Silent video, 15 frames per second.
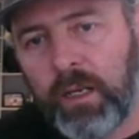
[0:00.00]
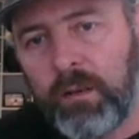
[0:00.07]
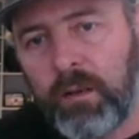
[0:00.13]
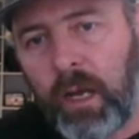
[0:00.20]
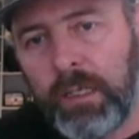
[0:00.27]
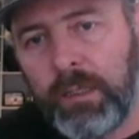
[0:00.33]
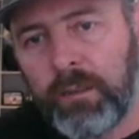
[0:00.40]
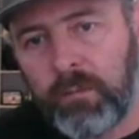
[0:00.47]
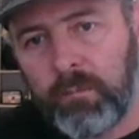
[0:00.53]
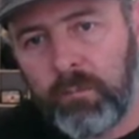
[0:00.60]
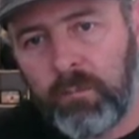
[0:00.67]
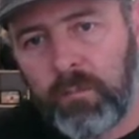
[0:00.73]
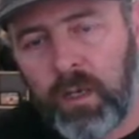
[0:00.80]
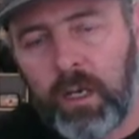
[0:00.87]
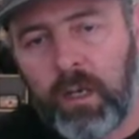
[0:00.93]
and then
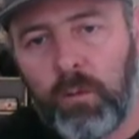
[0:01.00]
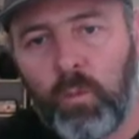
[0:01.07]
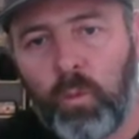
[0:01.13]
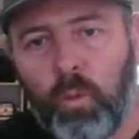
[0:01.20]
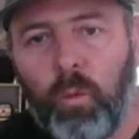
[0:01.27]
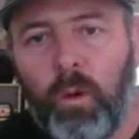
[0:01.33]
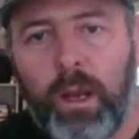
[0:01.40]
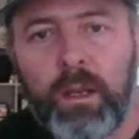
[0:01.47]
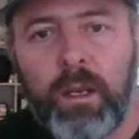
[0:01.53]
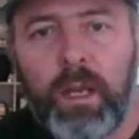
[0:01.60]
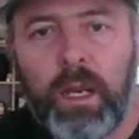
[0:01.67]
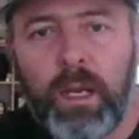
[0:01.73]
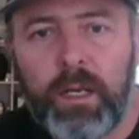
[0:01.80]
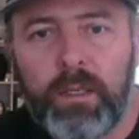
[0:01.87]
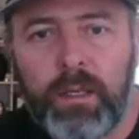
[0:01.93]
ignite them. And
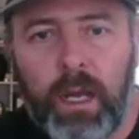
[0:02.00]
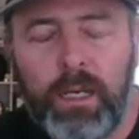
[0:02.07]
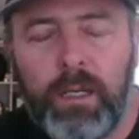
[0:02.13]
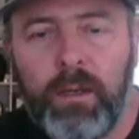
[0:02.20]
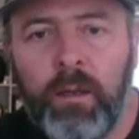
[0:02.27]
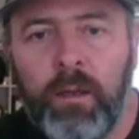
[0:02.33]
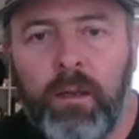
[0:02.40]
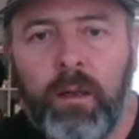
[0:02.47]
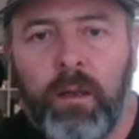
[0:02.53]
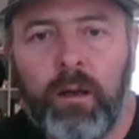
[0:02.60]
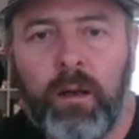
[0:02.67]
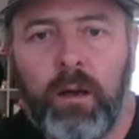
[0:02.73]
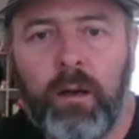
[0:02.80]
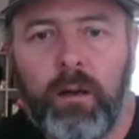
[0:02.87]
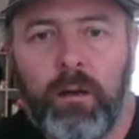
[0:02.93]
when they ignite,
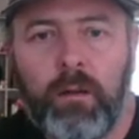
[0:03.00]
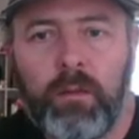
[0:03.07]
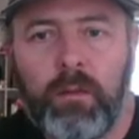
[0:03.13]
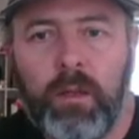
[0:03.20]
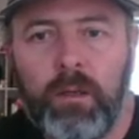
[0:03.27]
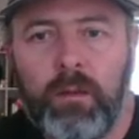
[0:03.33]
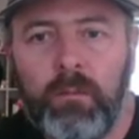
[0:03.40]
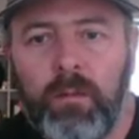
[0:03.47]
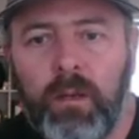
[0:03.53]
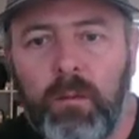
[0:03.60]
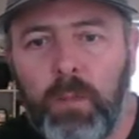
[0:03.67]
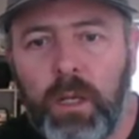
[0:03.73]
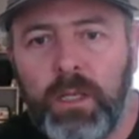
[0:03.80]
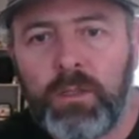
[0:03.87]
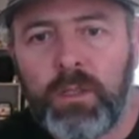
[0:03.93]

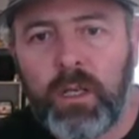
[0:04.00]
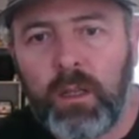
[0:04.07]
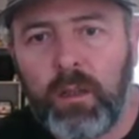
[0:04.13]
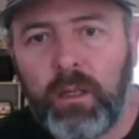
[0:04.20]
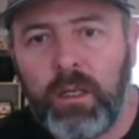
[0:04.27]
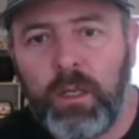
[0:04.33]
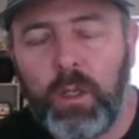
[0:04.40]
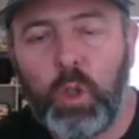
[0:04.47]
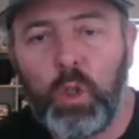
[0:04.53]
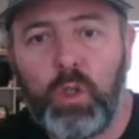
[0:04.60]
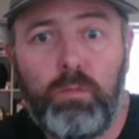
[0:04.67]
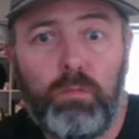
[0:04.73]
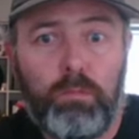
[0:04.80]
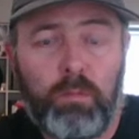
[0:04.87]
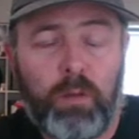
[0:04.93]
they
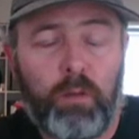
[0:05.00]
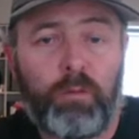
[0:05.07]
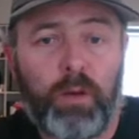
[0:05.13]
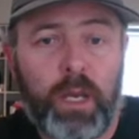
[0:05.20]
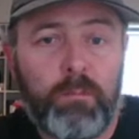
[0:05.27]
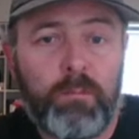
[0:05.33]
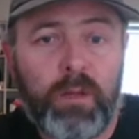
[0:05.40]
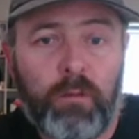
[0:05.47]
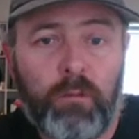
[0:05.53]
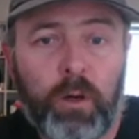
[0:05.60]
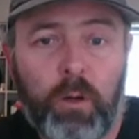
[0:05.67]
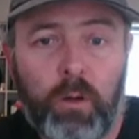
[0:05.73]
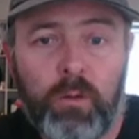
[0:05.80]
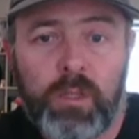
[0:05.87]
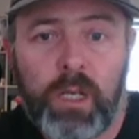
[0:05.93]
basically, the
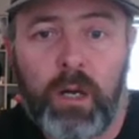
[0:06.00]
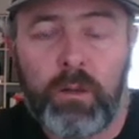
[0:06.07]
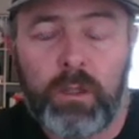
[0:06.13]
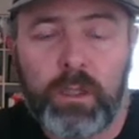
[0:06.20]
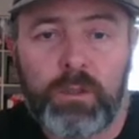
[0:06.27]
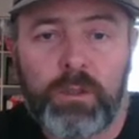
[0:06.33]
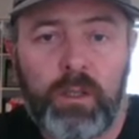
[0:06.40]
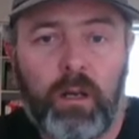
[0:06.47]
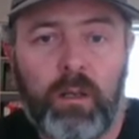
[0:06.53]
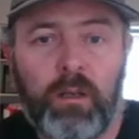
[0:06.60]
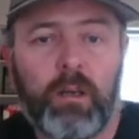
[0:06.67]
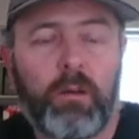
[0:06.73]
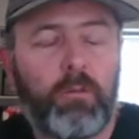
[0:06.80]
flame never goes out. It's